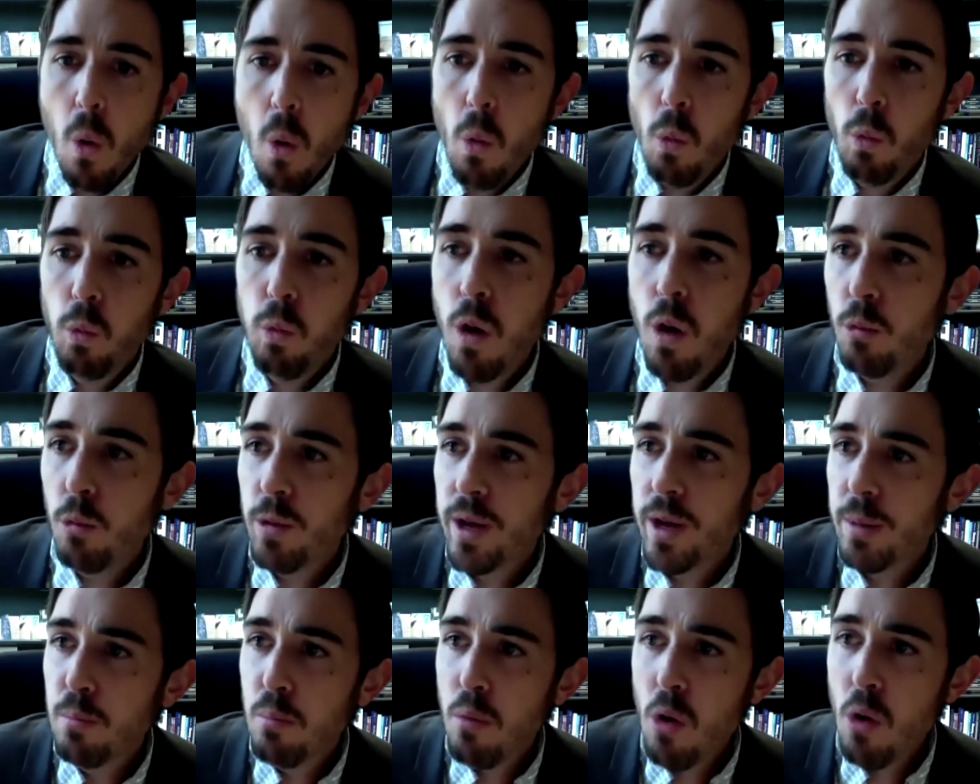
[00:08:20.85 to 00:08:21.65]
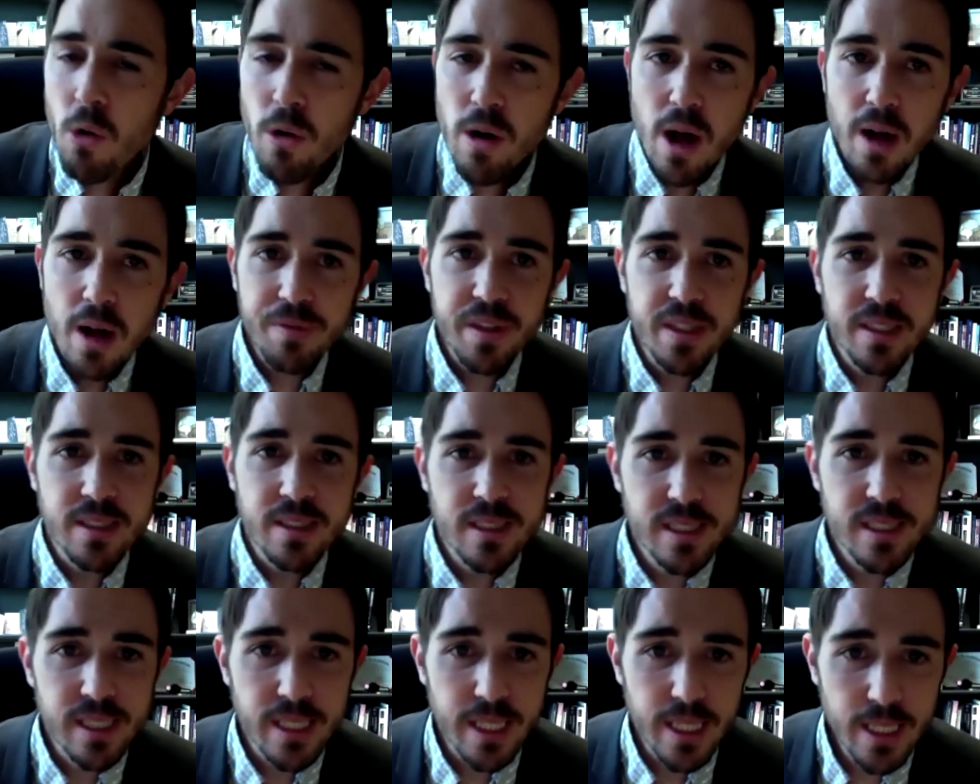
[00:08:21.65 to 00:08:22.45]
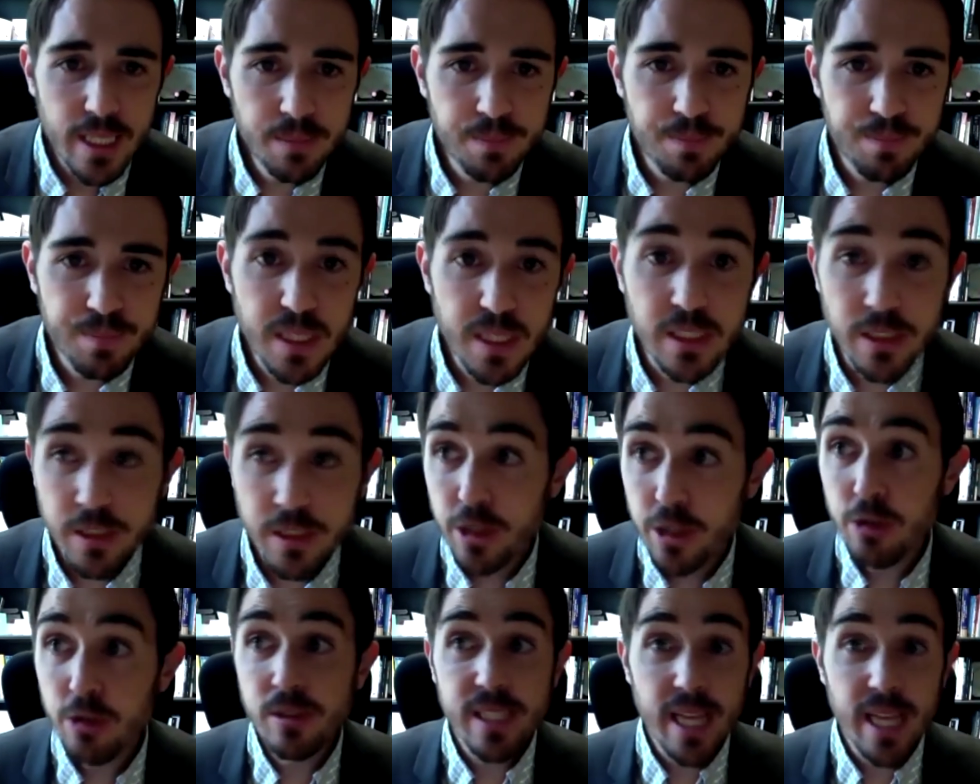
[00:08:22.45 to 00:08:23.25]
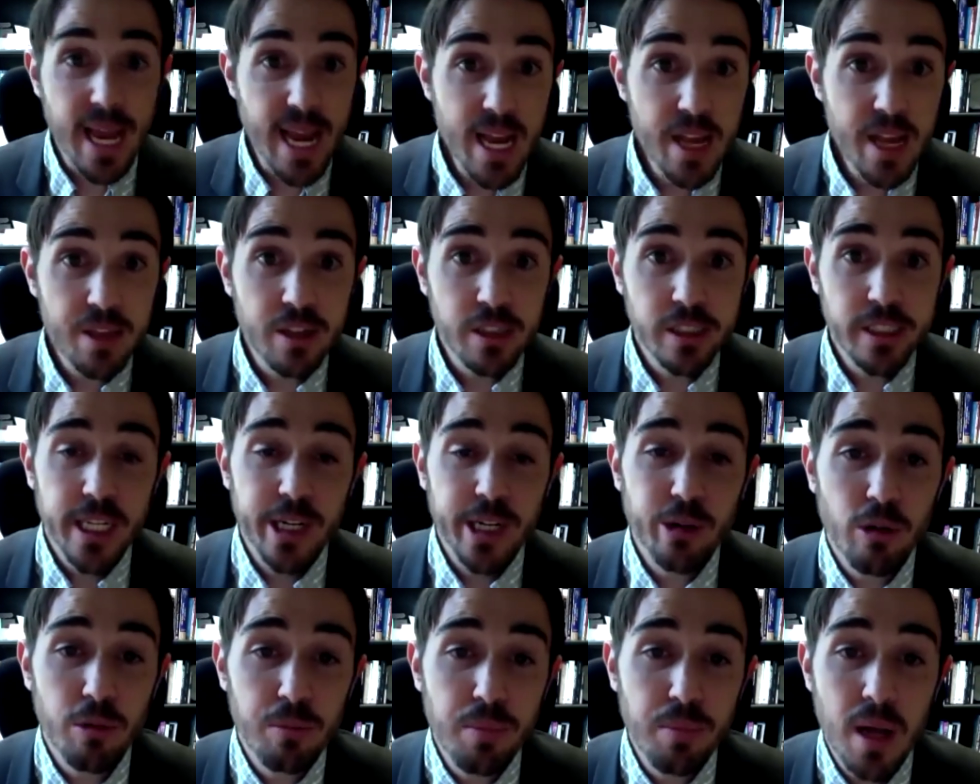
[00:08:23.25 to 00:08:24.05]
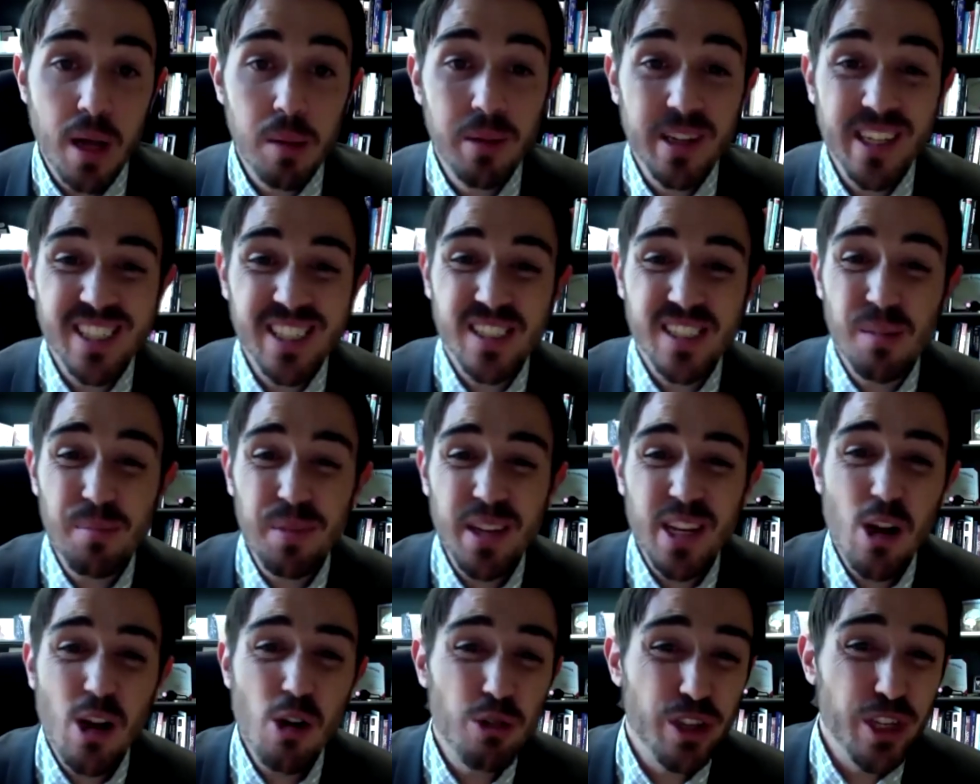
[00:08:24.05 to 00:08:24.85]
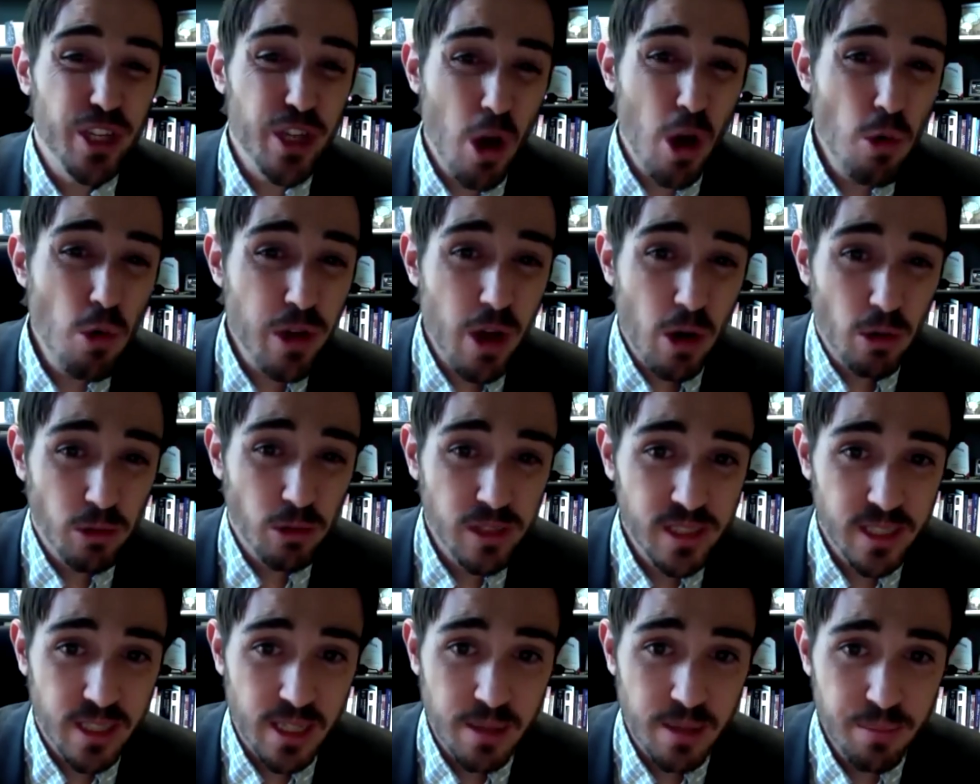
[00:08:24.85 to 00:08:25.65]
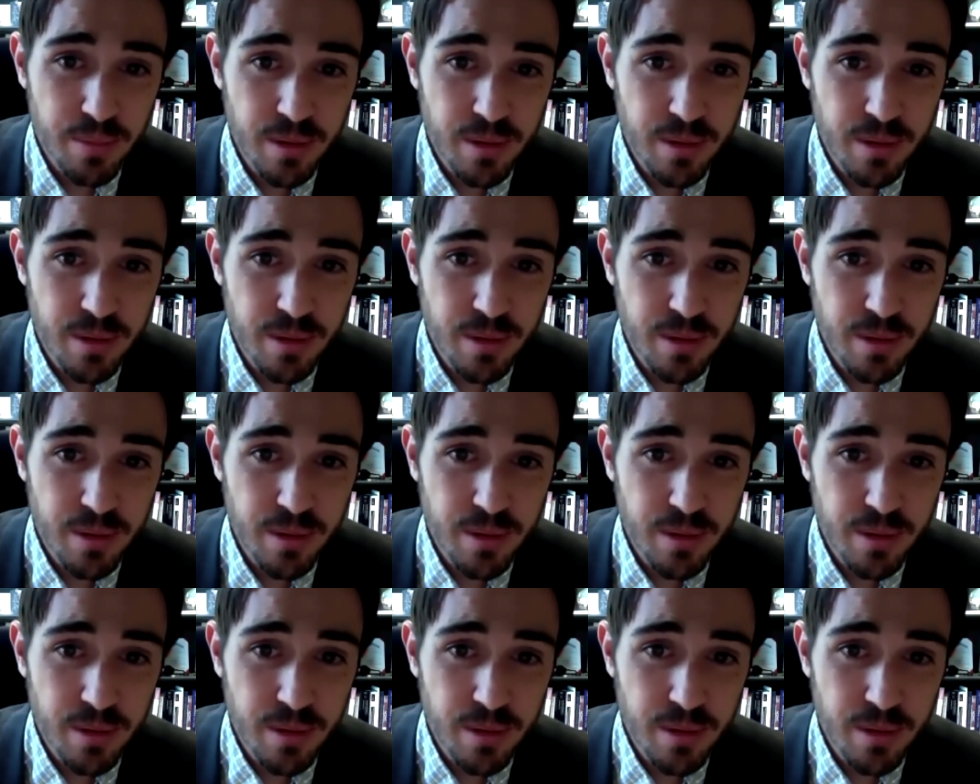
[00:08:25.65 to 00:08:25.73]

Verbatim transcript: What we more often see in students and the general public is something called yo yo sleep.